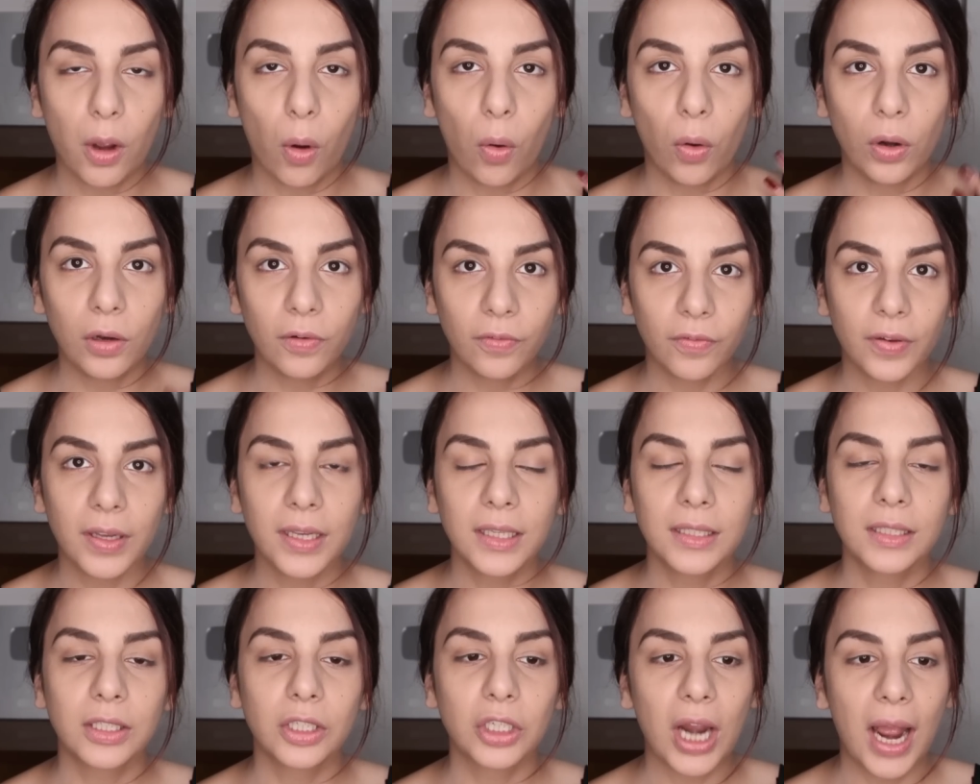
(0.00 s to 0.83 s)
I
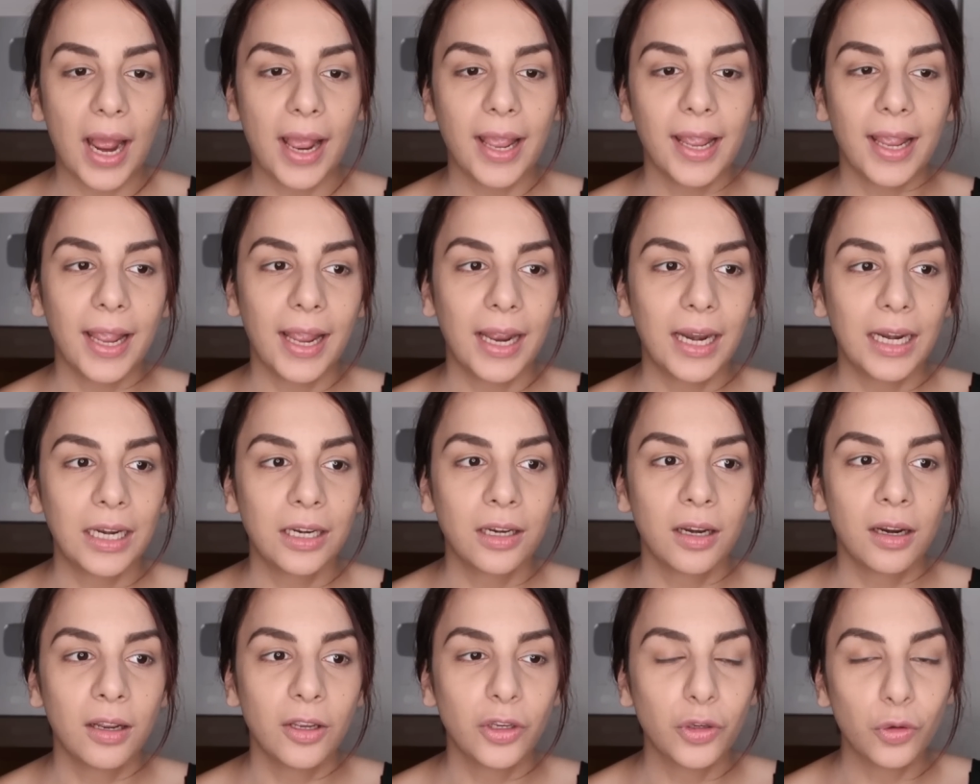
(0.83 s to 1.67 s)
always try
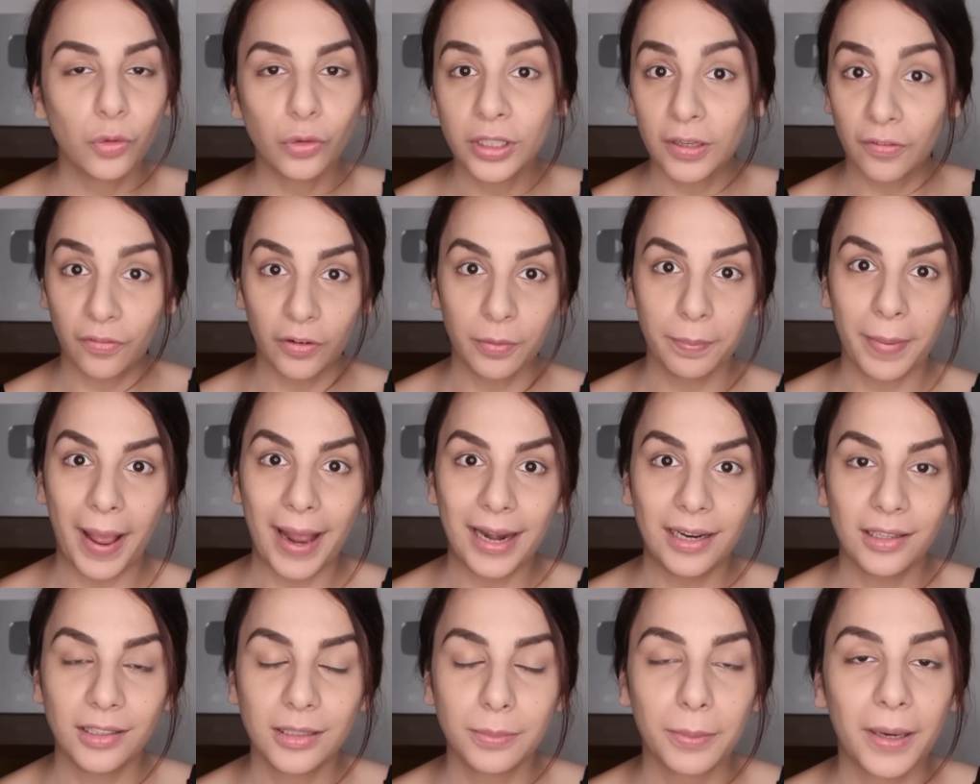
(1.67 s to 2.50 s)
and use different
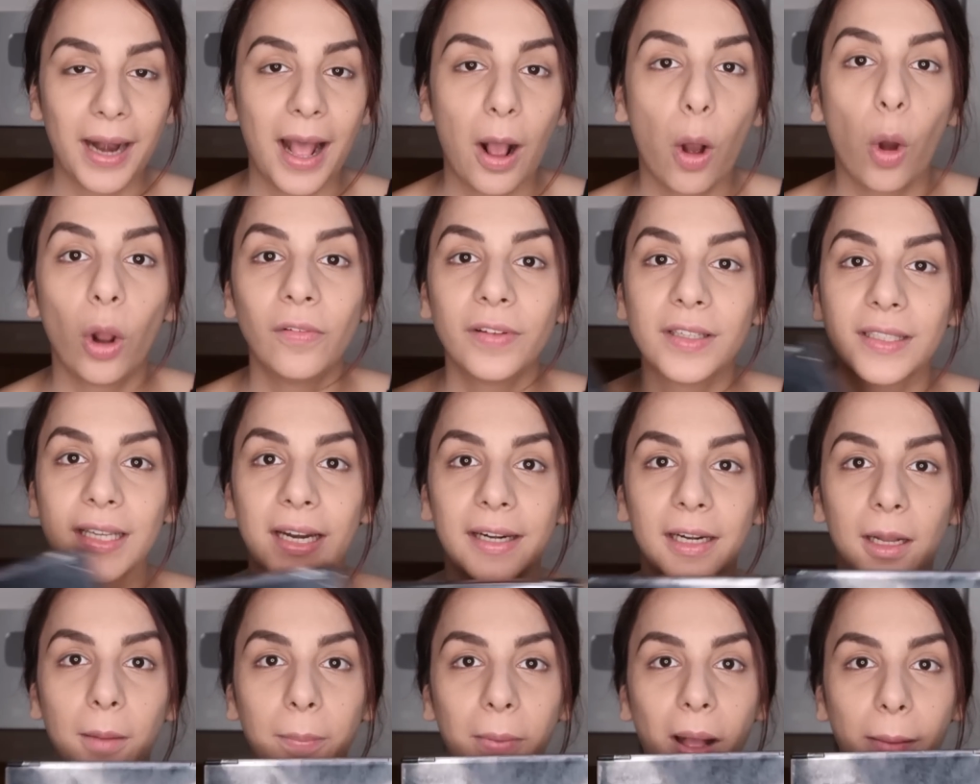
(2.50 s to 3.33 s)
palettes, but I always
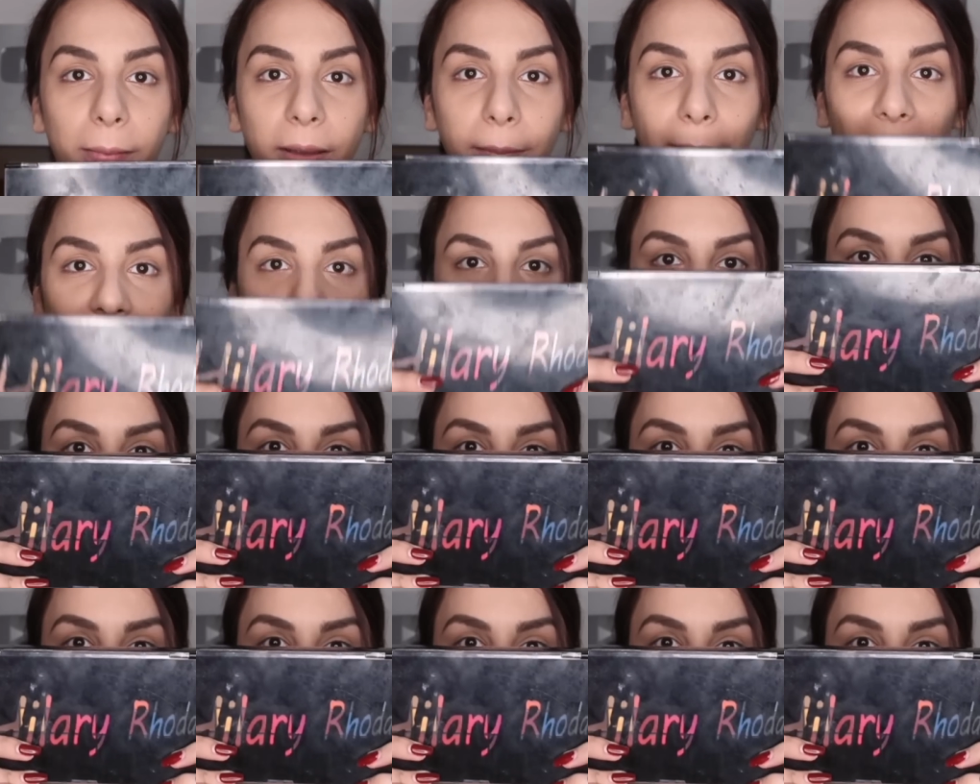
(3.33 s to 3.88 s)
end up coming back to